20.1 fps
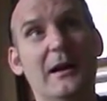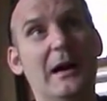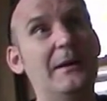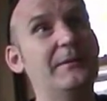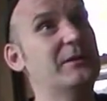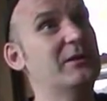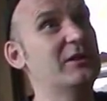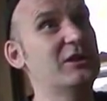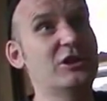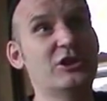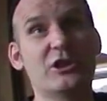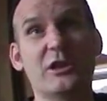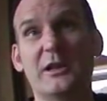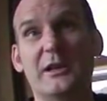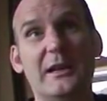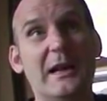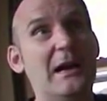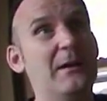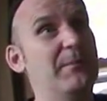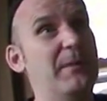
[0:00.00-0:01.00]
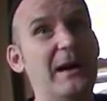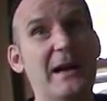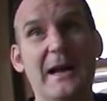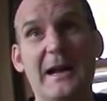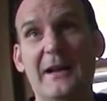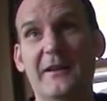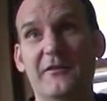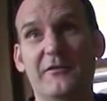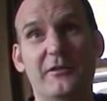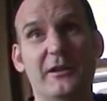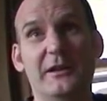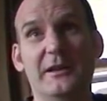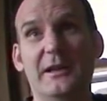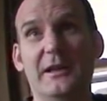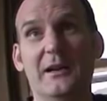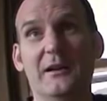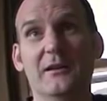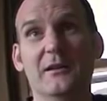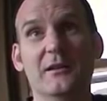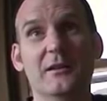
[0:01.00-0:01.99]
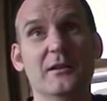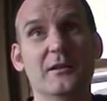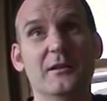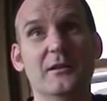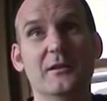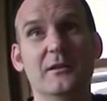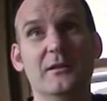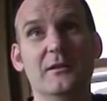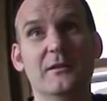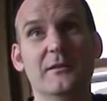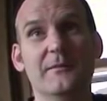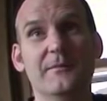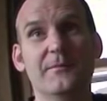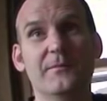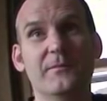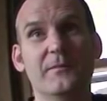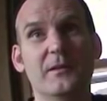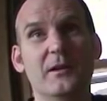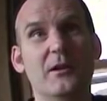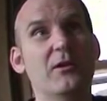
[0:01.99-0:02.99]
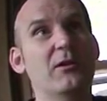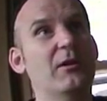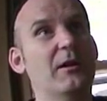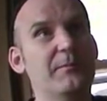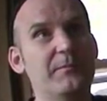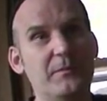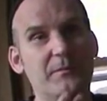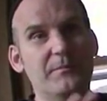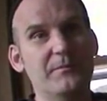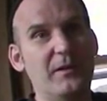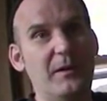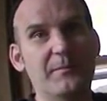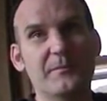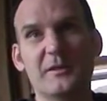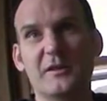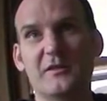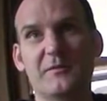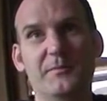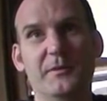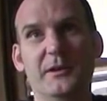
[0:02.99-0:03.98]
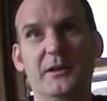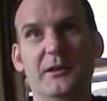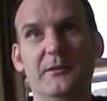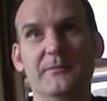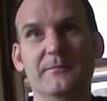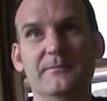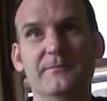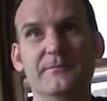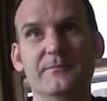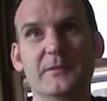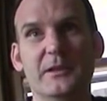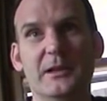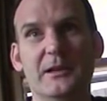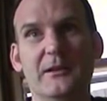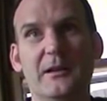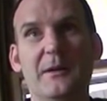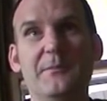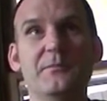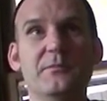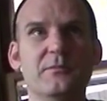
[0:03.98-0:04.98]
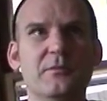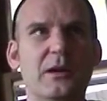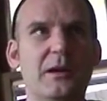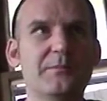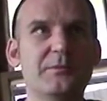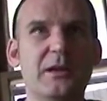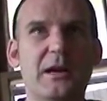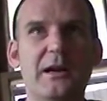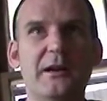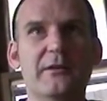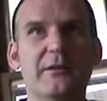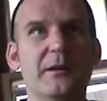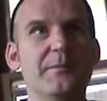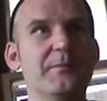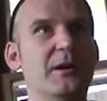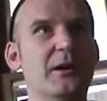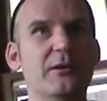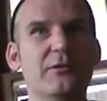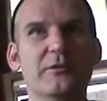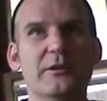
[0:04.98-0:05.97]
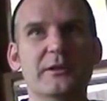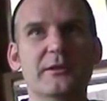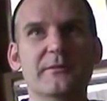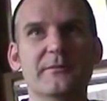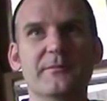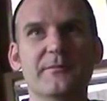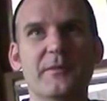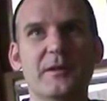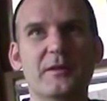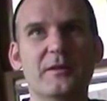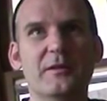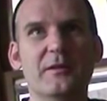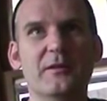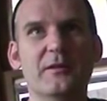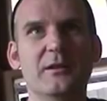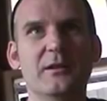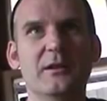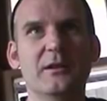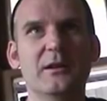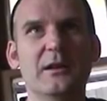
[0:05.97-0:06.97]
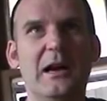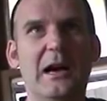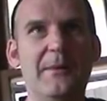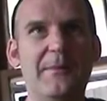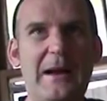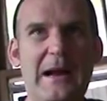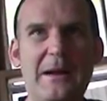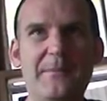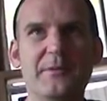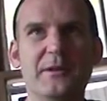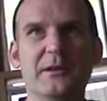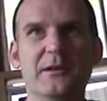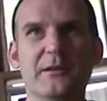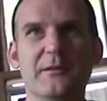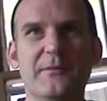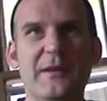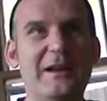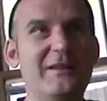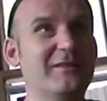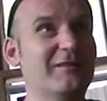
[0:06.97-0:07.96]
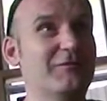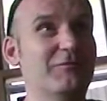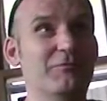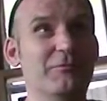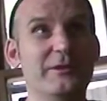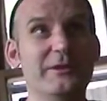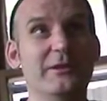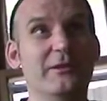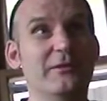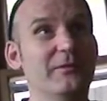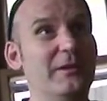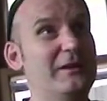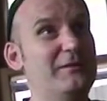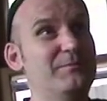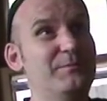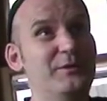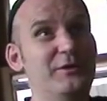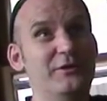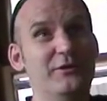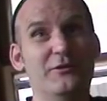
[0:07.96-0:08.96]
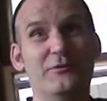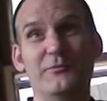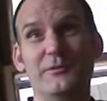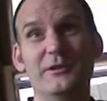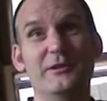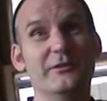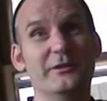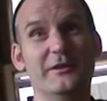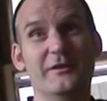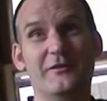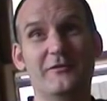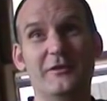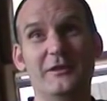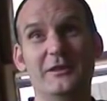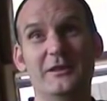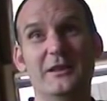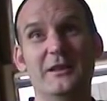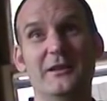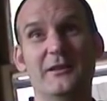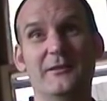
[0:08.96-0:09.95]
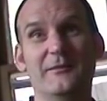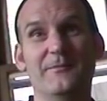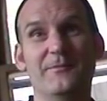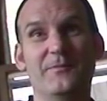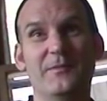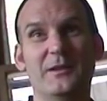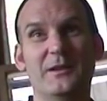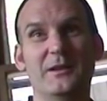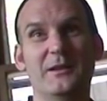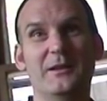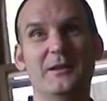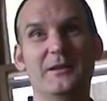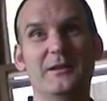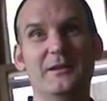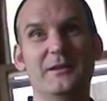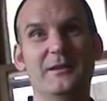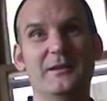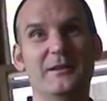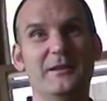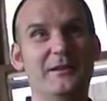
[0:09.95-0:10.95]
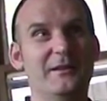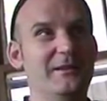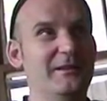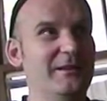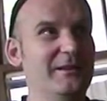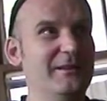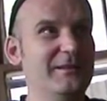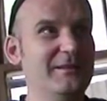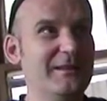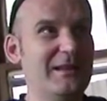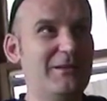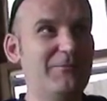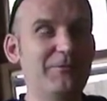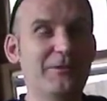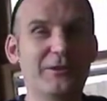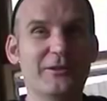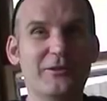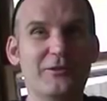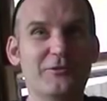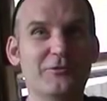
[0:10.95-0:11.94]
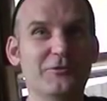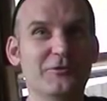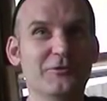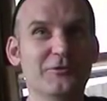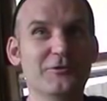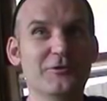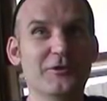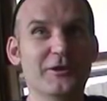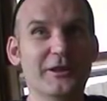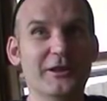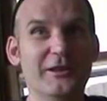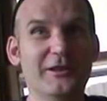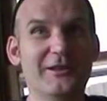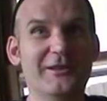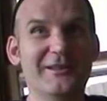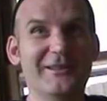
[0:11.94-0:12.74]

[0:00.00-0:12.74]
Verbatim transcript: I'm shitting out my ass right now. Oh, I'm, I'm just spit up. Yeah, I'm, I'm tired. I'm hungry. Like, I'm happy. That's just real. That's pure realness right there. He's not wearing the cool hoodie.